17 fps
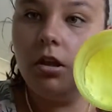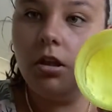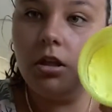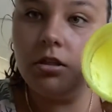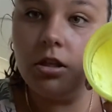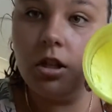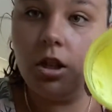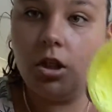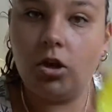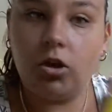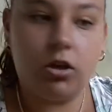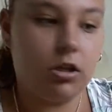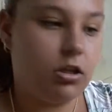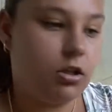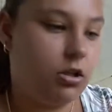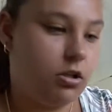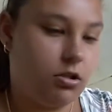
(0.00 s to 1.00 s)
There's a lot
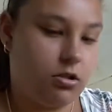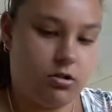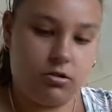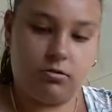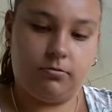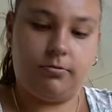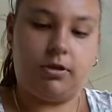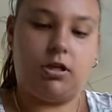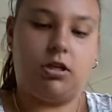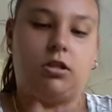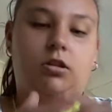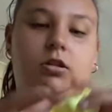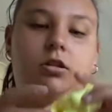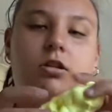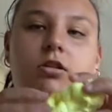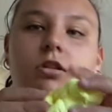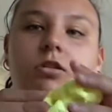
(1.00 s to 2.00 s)
in there,
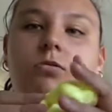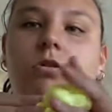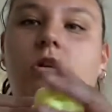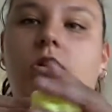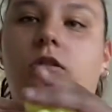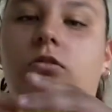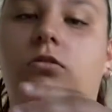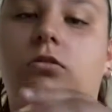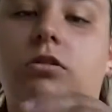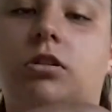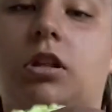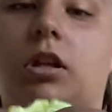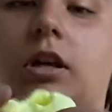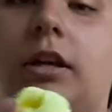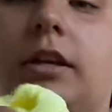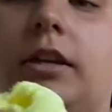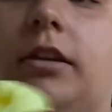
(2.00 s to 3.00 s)
but this is what it looks
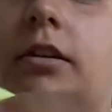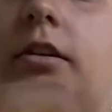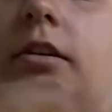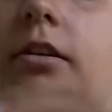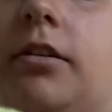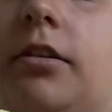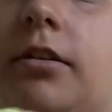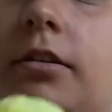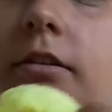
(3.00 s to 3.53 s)
like.